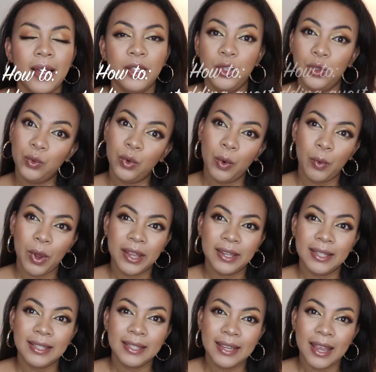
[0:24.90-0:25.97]
do a
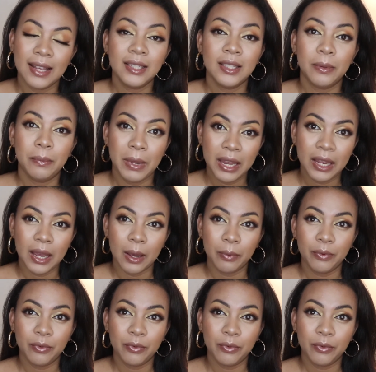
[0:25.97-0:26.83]
wedding guest makeup